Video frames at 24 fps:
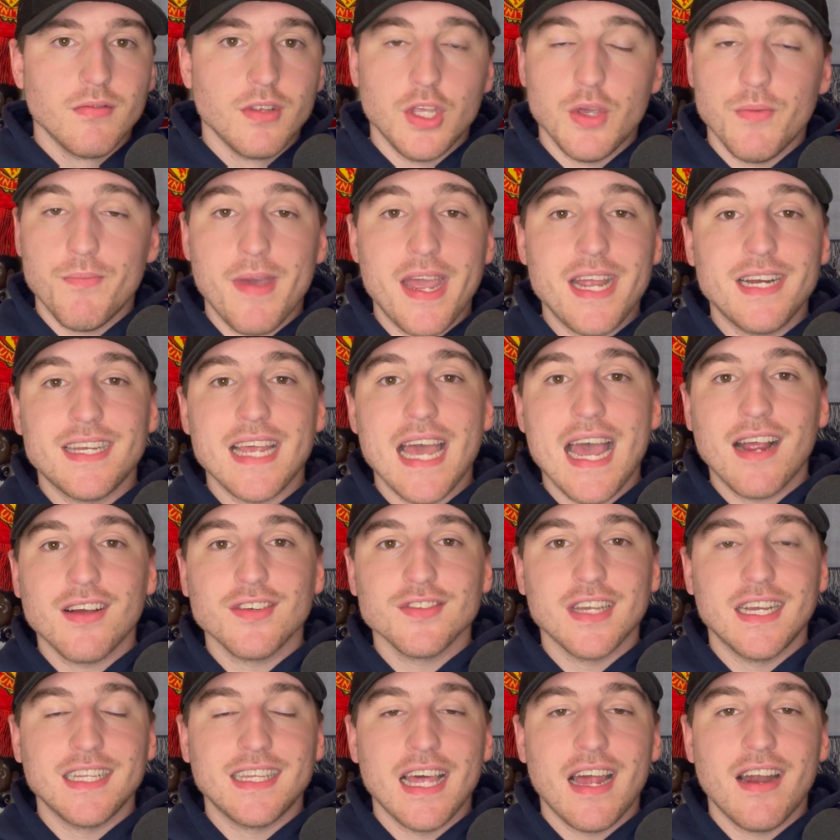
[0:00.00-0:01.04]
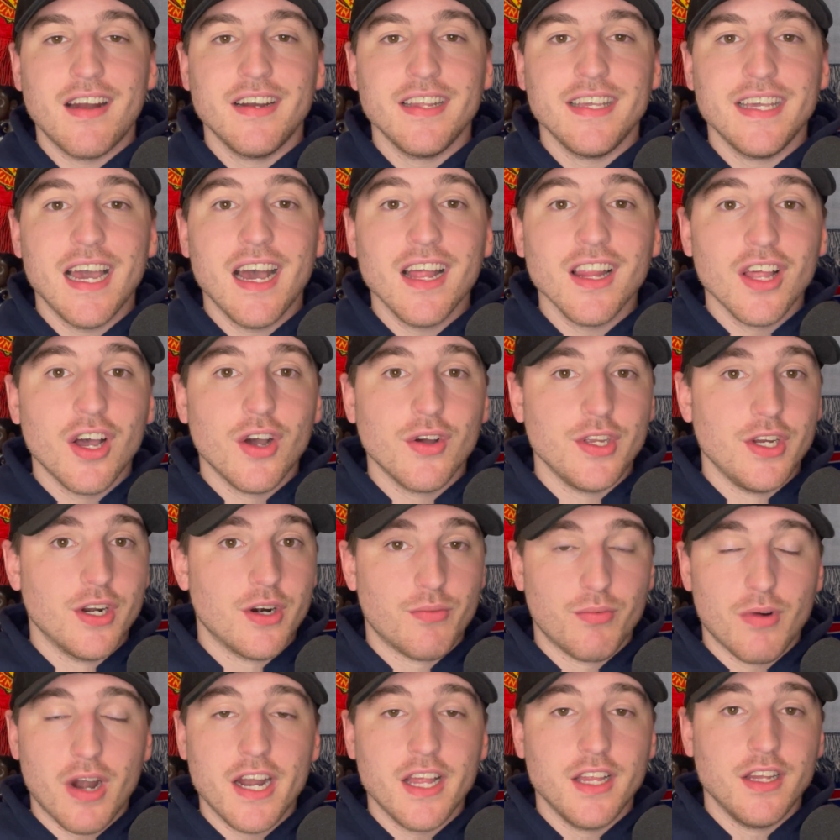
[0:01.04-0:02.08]
you make tackles like that on a yellow, you're
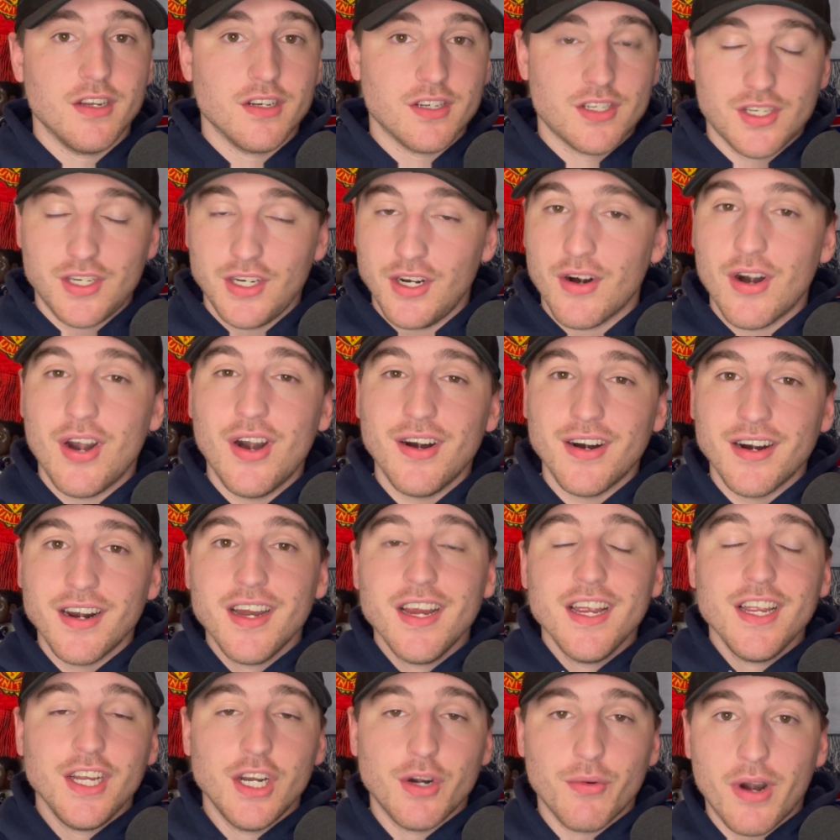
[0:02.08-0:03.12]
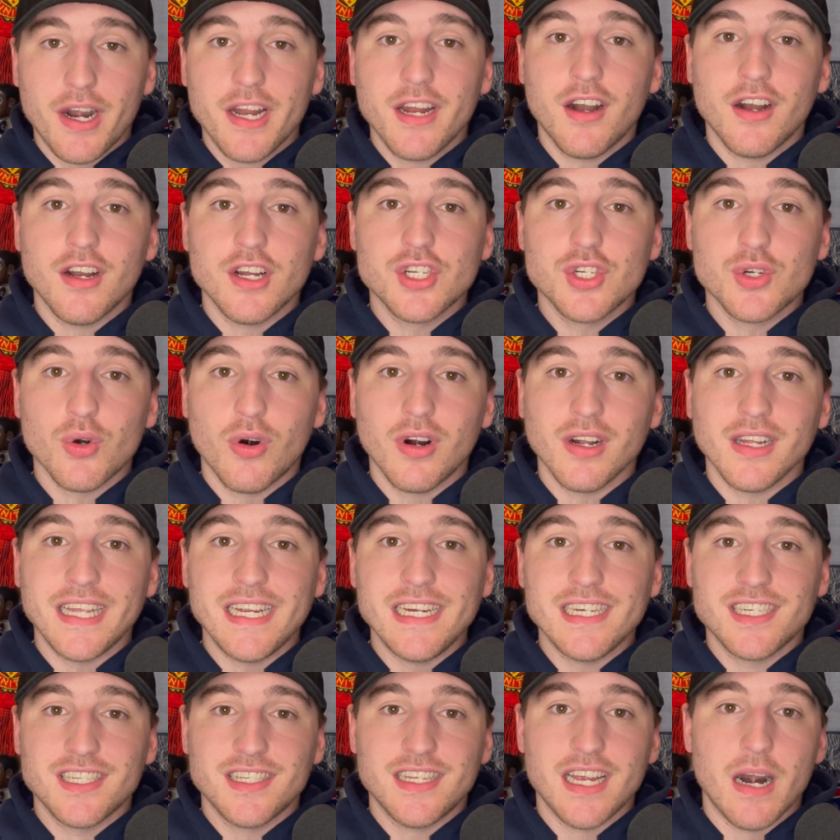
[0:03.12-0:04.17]
running on a short
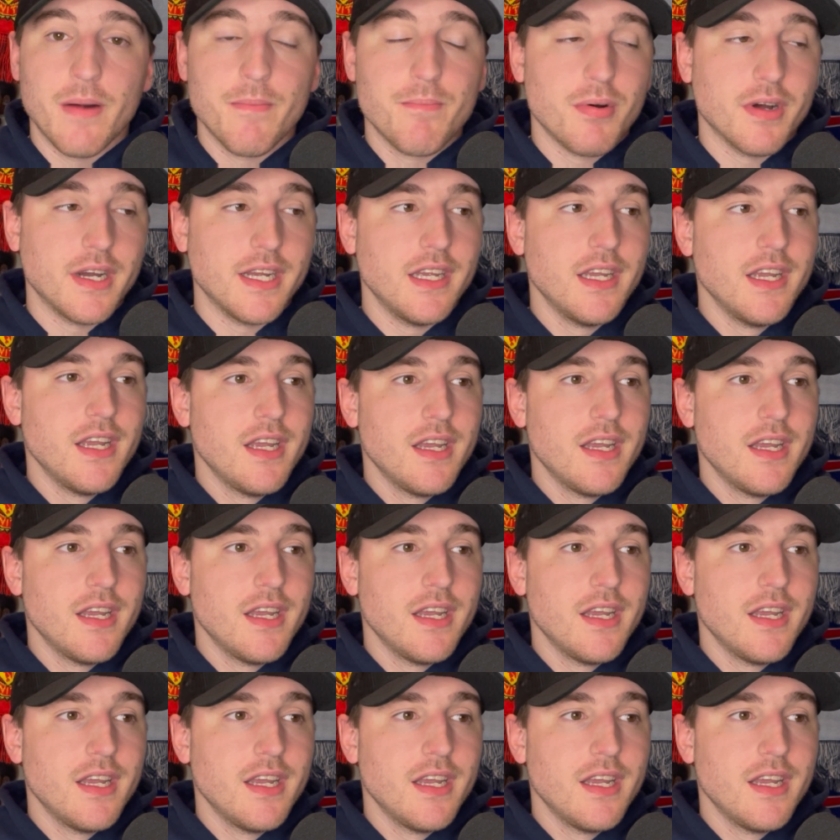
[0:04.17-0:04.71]
leash there, but...